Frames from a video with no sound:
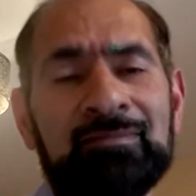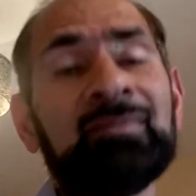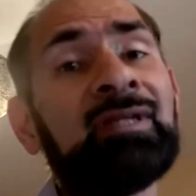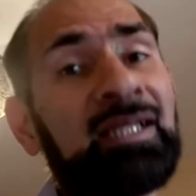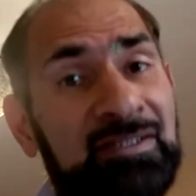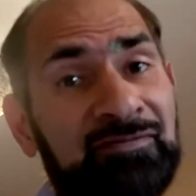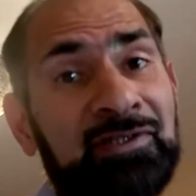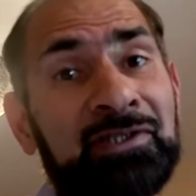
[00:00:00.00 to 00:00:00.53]

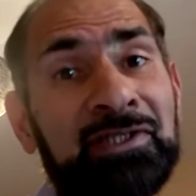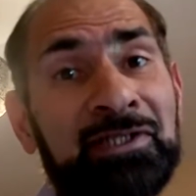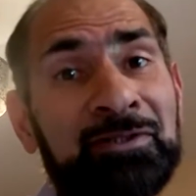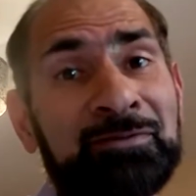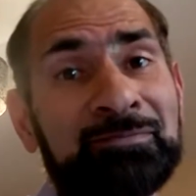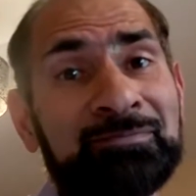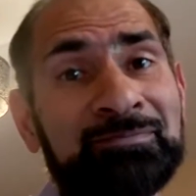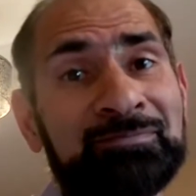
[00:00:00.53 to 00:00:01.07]
Let's find
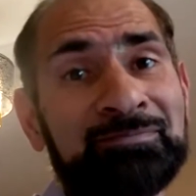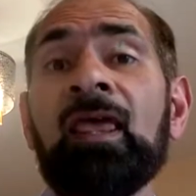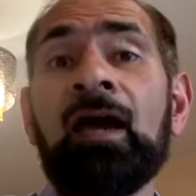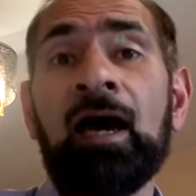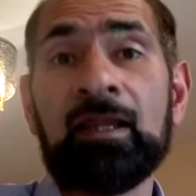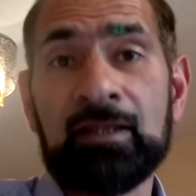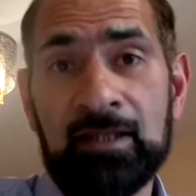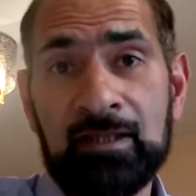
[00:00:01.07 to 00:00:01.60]
out.
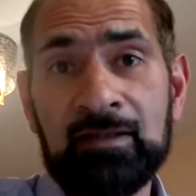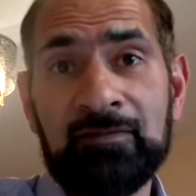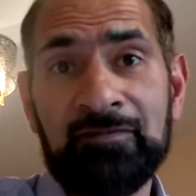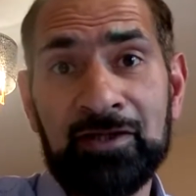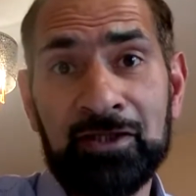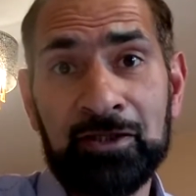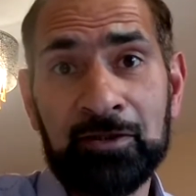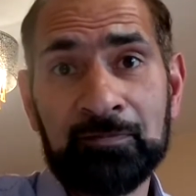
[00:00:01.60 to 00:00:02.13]
At the end of the
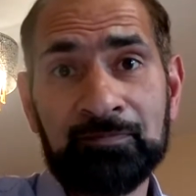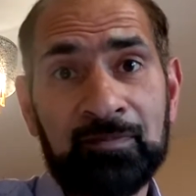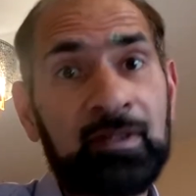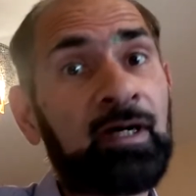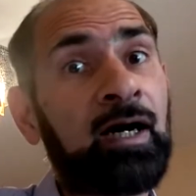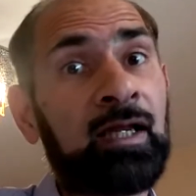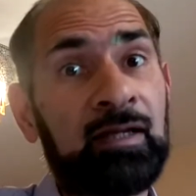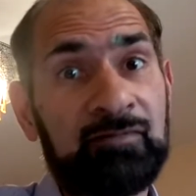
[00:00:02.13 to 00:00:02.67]
video,
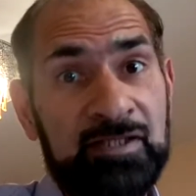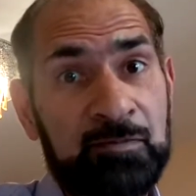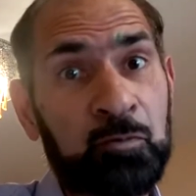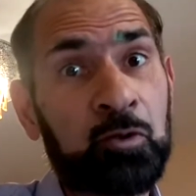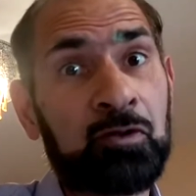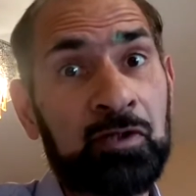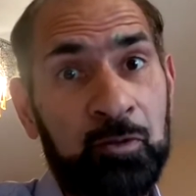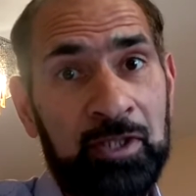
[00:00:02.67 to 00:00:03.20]
I'll have a
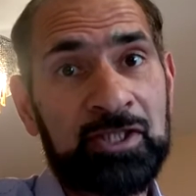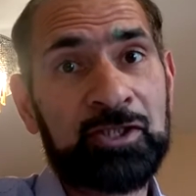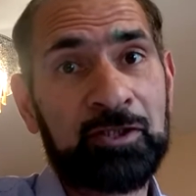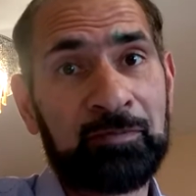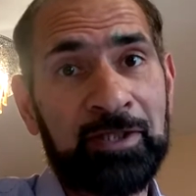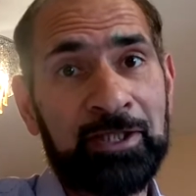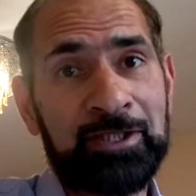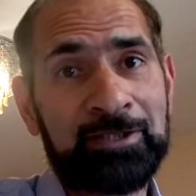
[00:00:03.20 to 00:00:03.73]
small request to
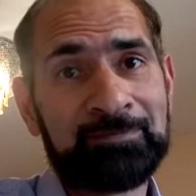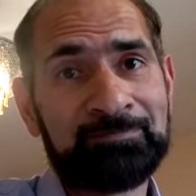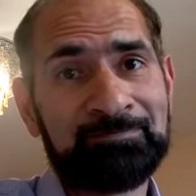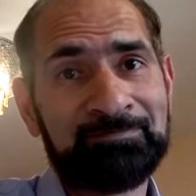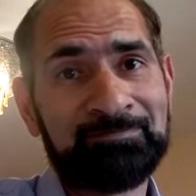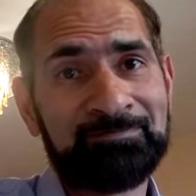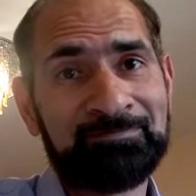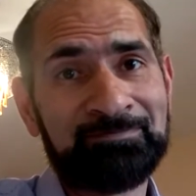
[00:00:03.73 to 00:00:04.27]
make.
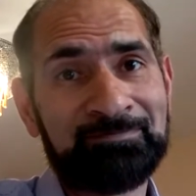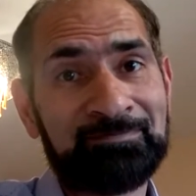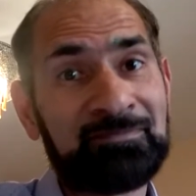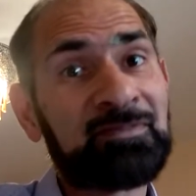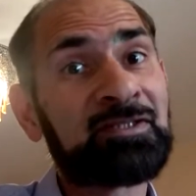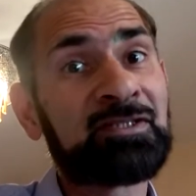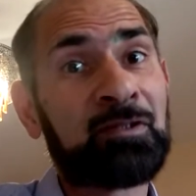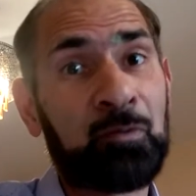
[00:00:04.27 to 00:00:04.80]

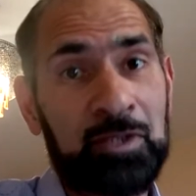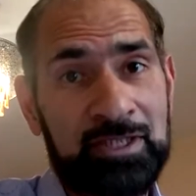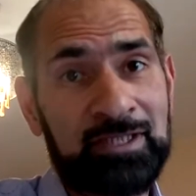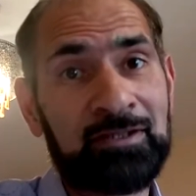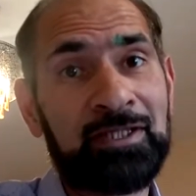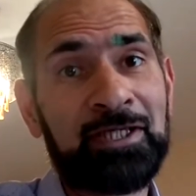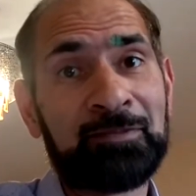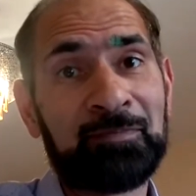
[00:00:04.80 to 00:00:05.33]
So watch
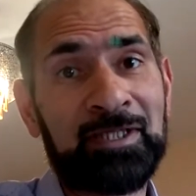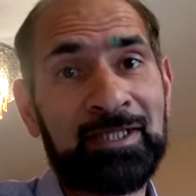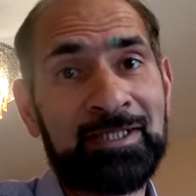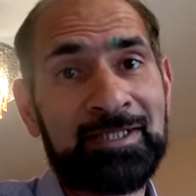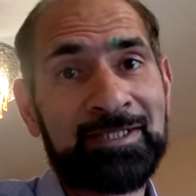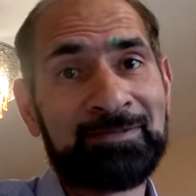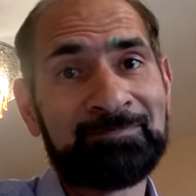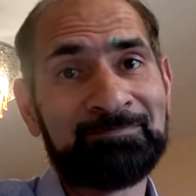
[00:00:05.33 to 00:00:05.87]
till the end,
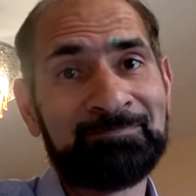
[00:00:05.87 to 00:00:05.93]
please.